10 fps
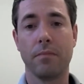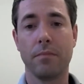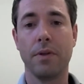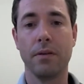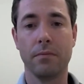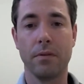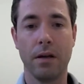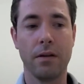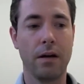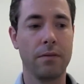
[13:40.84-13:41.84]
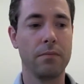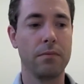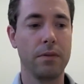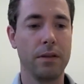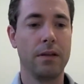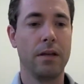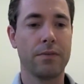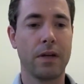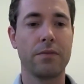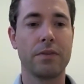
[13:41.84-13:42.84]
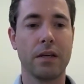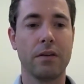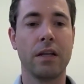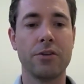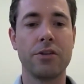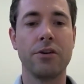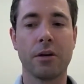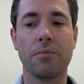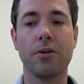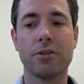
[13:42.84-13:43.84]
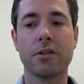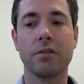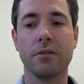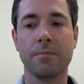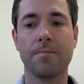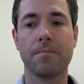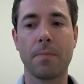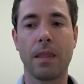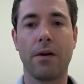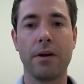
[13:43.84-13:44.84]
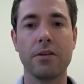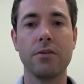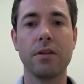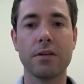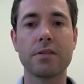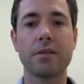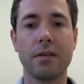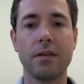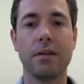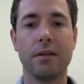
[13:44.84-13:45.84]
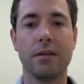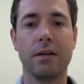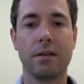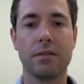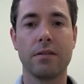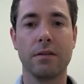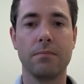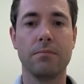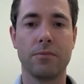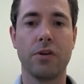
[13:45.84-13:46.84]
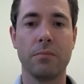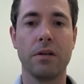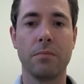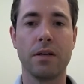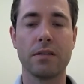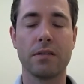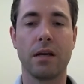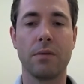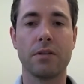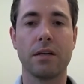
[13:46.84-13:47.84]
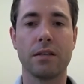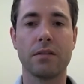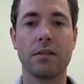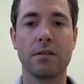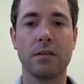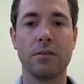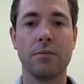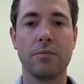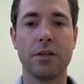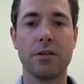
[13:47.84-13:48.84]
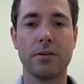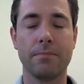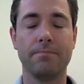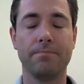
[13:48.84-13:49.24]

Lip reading: But I've kind of taken an engineering approach to how I do this, to try to minimize the time it takes to do the procedure.